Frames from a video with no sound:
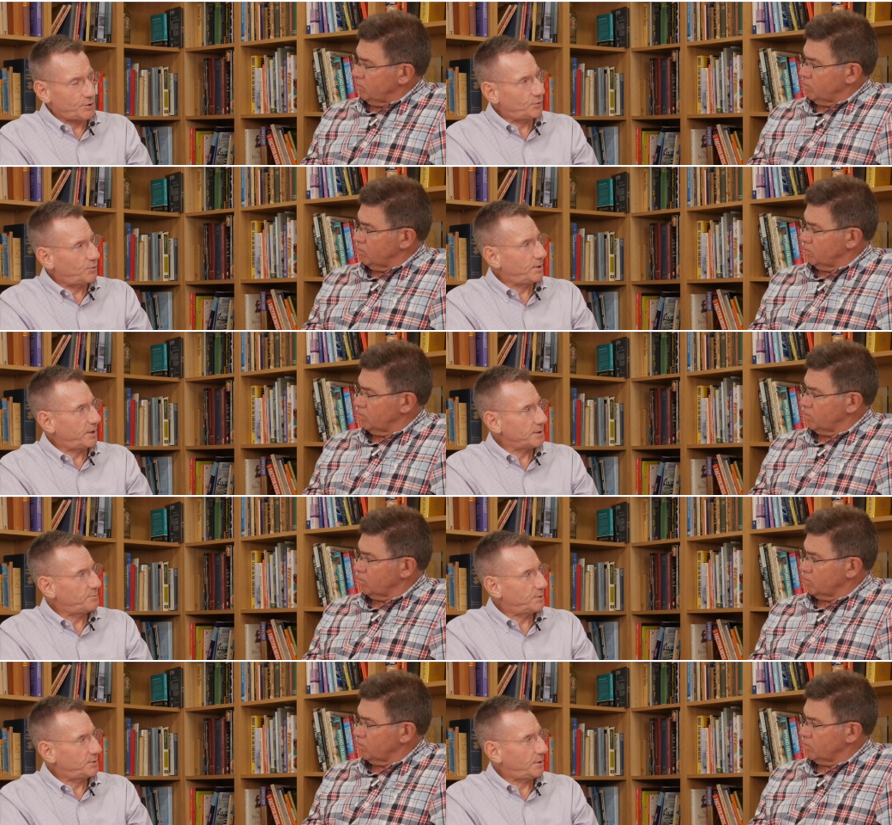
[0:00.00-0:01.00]
Speaker 1: strong grasp
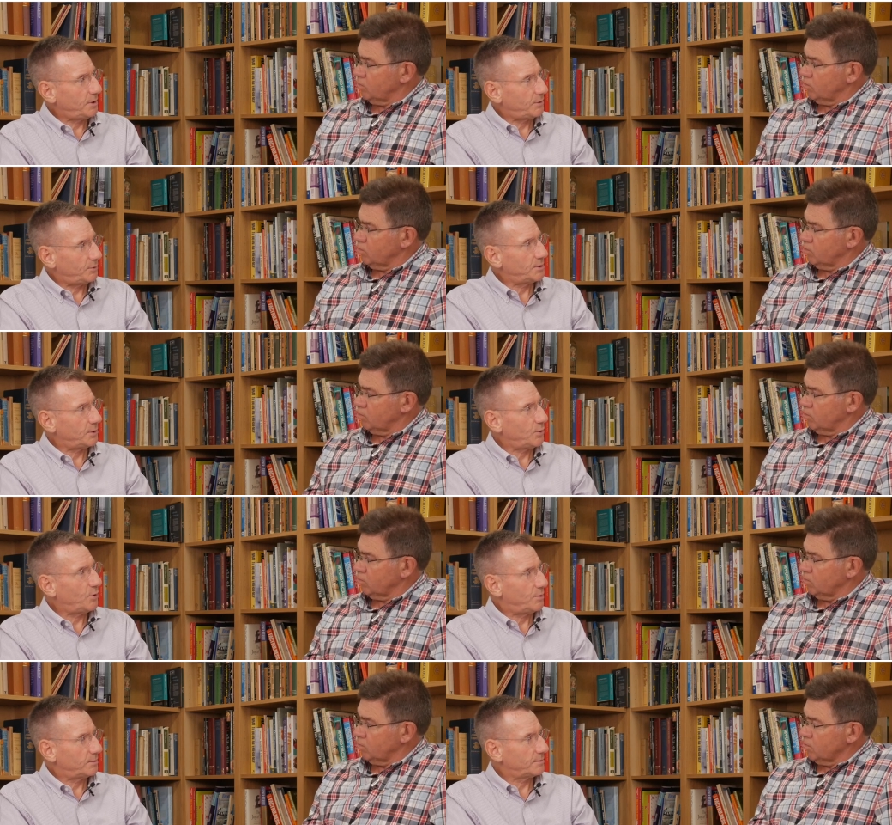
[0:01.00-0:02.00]
on the, on the
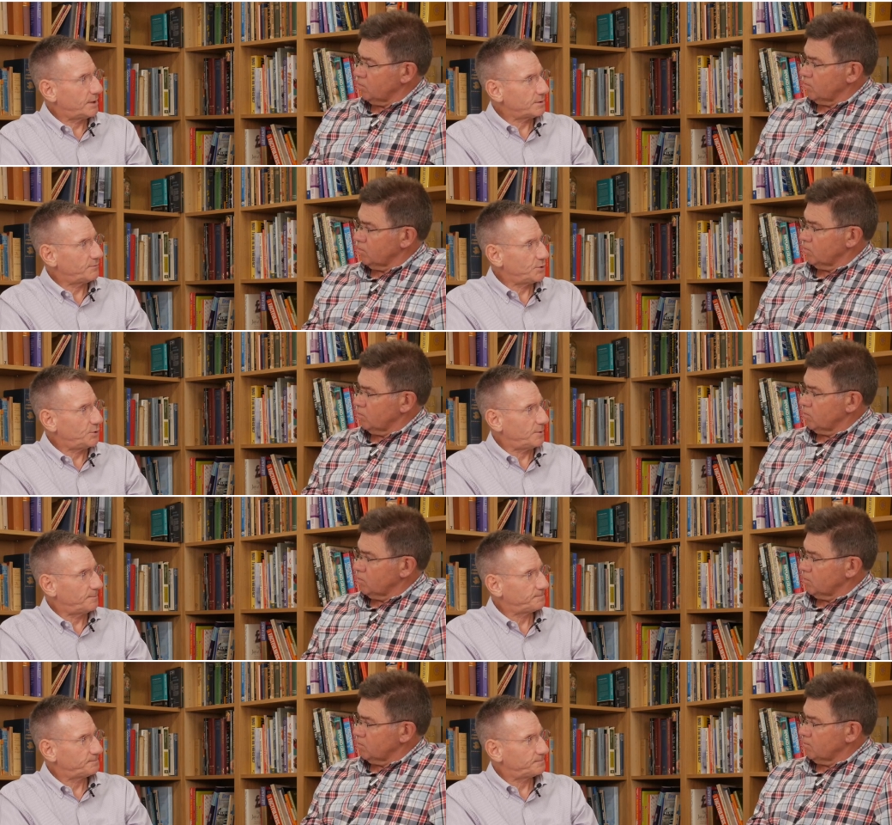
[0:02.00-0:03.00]
law, that's for sure.
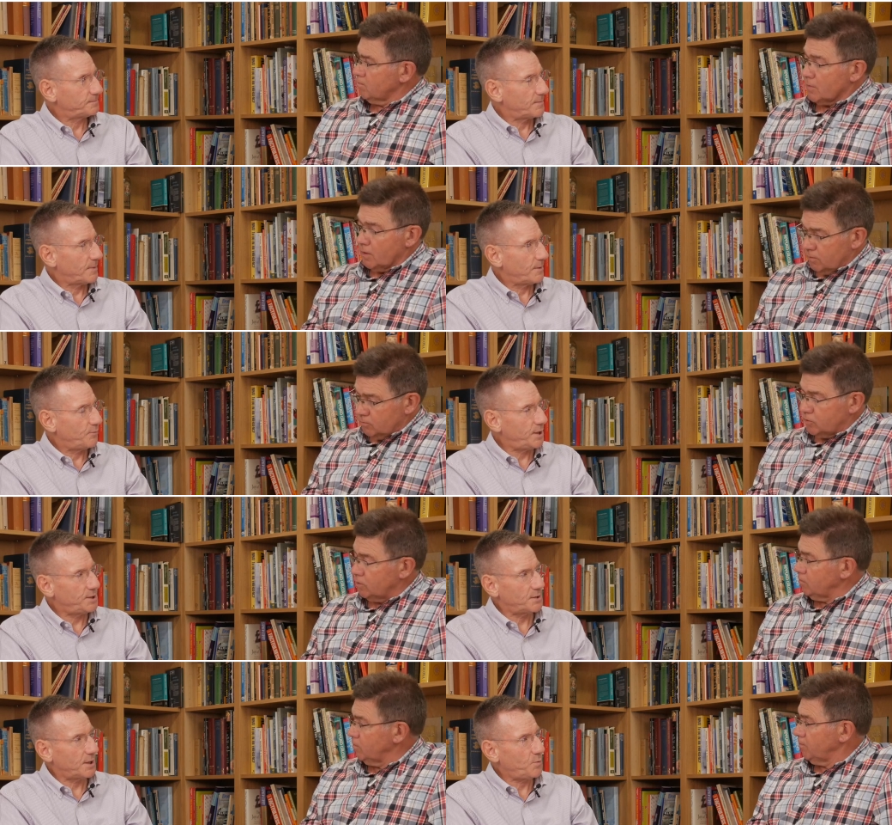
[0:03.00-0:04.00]
Where so, do
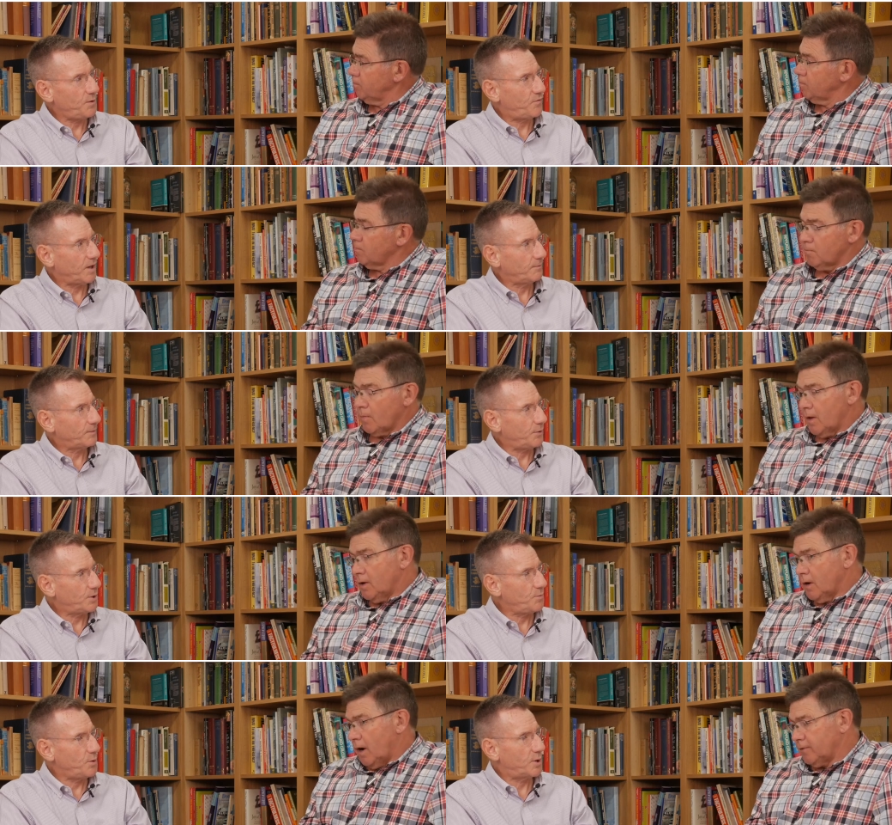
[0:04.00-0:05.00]
you think we fit? How
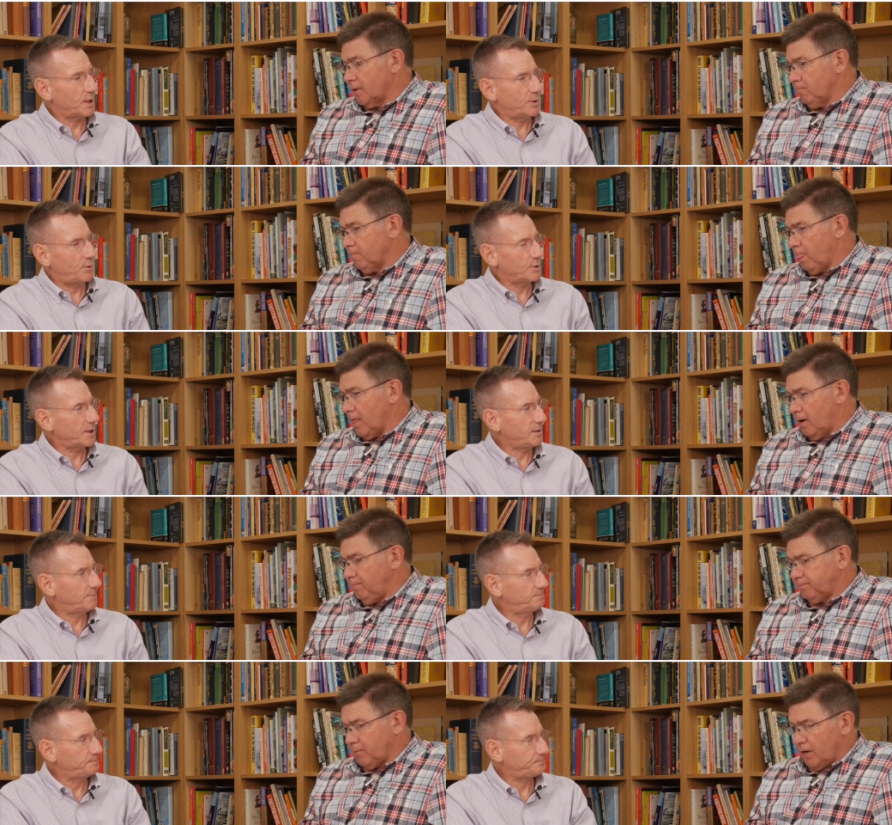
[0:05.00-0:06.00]
can we work th- alongside them?
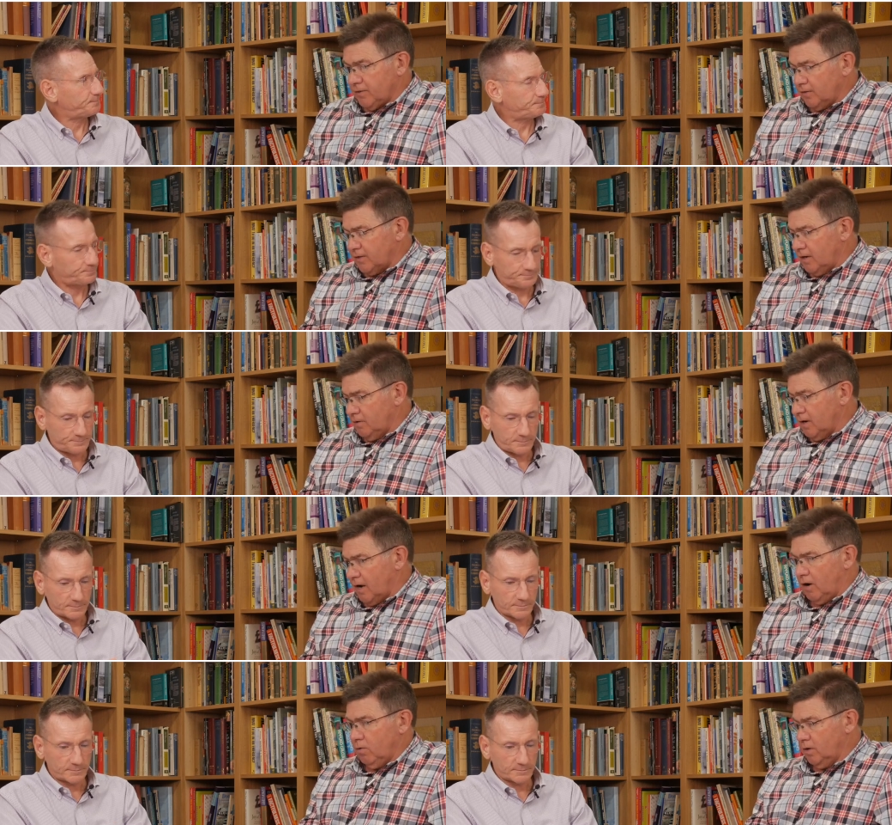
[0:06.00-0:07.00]
Speaker 2: I think then
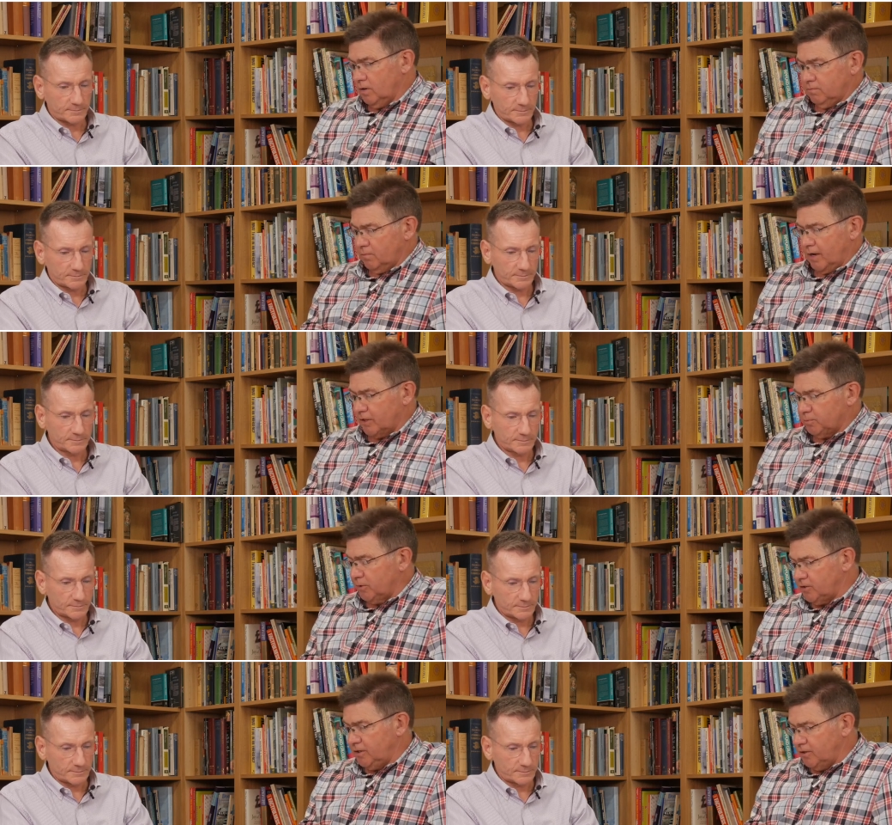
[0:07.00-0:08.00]
our
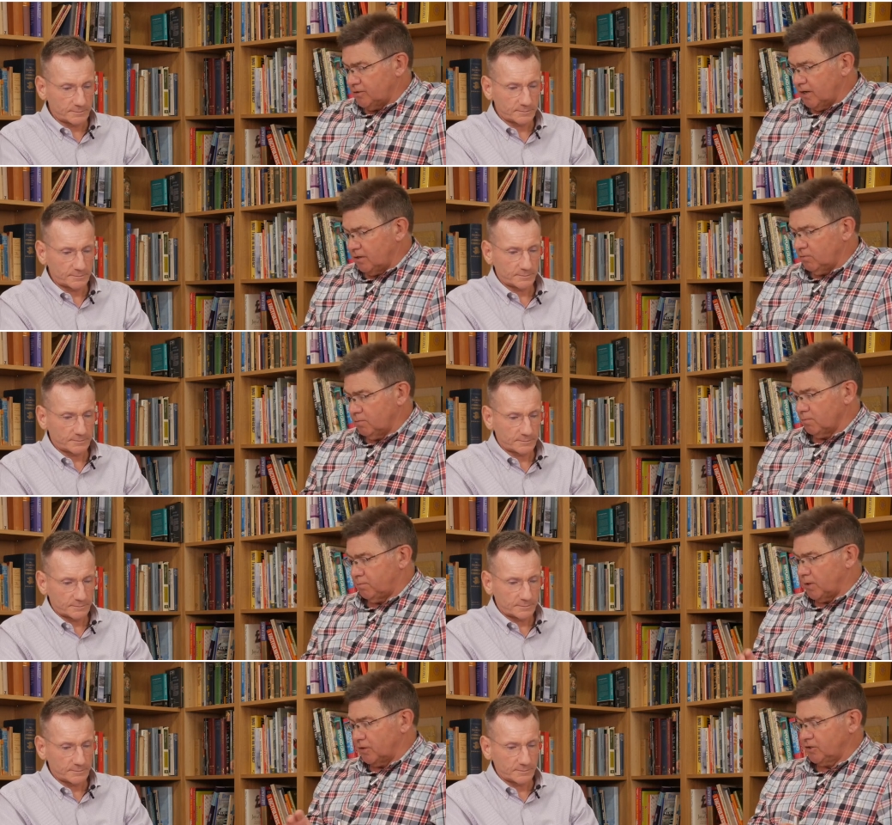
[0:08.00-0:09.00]
expertise then
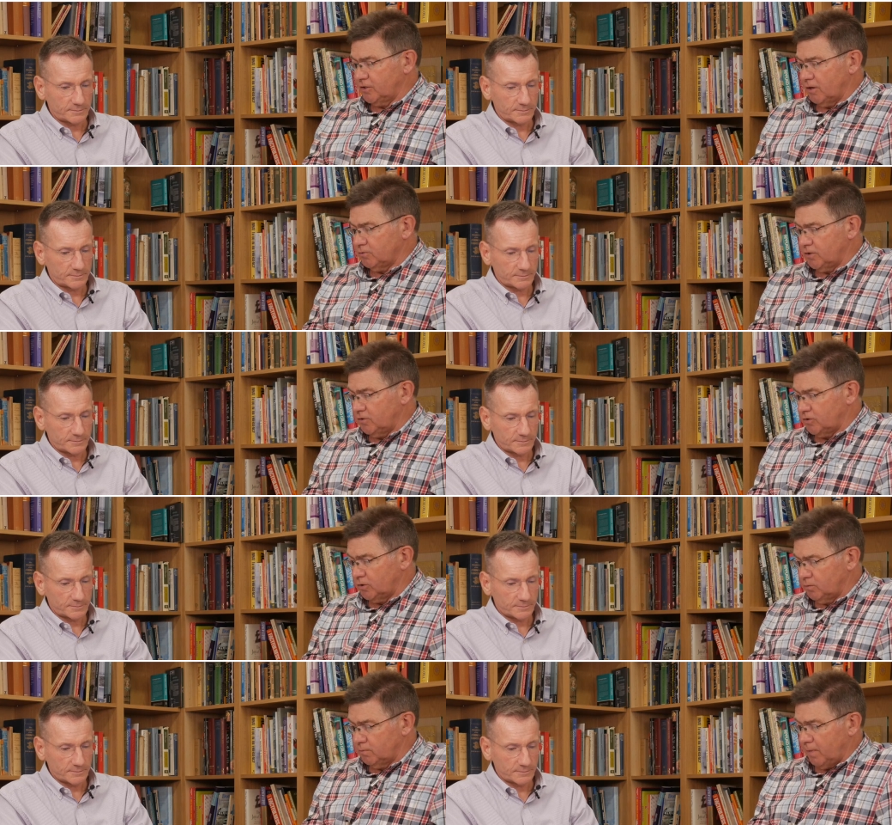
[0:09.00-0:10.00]
branches out
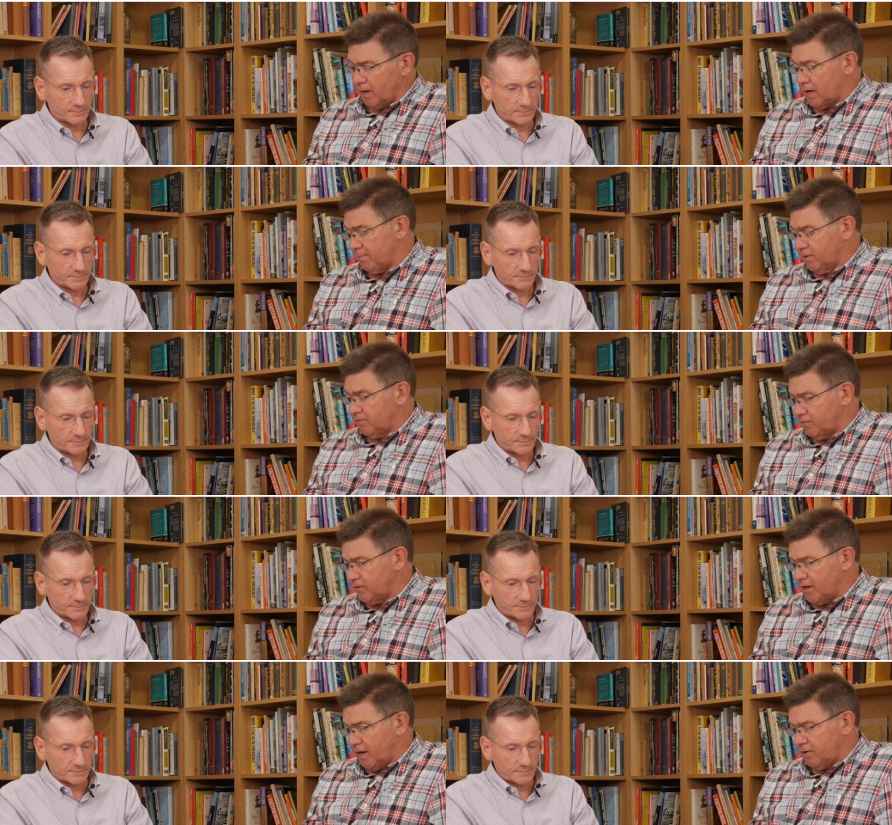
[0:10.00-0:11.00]
into a couple of
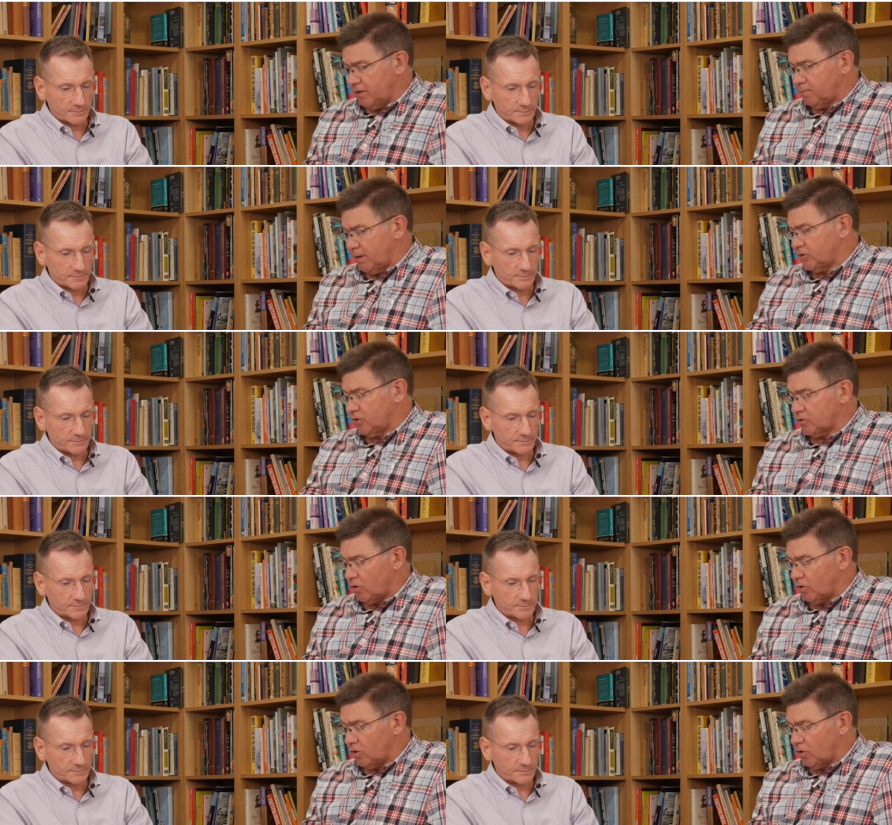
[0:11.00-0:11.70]
different areas, but let's just